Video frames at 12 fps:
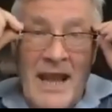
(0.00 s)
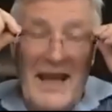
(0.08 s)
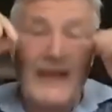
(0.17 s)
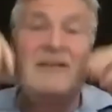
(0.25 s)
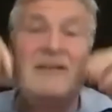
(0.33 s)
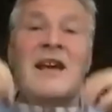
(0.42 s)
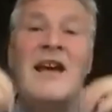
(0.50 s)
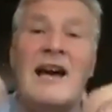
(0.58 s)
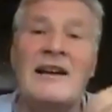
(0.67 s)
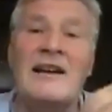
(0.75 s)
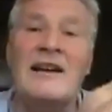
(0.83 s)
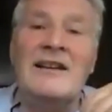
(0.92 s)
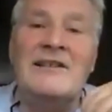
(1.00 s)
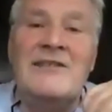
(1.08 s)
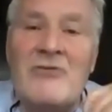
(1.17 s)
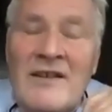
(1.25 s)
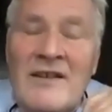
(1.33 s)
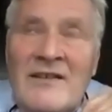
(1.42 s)
And mm -hmm
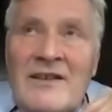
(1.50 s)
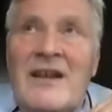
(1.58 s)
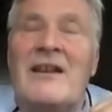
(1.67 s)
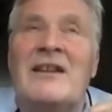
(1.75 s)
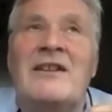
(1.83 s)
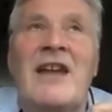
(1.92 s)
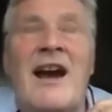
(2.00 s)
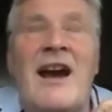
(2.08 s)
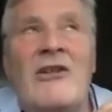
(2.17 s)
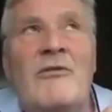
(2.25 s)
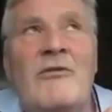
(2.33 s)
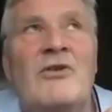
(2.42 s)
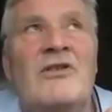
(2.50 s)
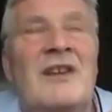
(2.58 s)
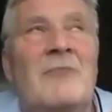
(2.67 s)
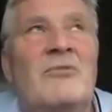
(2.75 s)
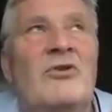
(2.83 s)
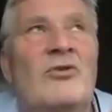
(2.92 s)
interestingly, there are of course
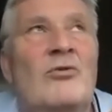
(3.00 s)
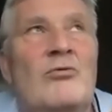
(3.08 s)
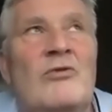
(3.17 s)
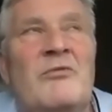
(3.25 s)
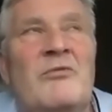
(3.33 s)
some schools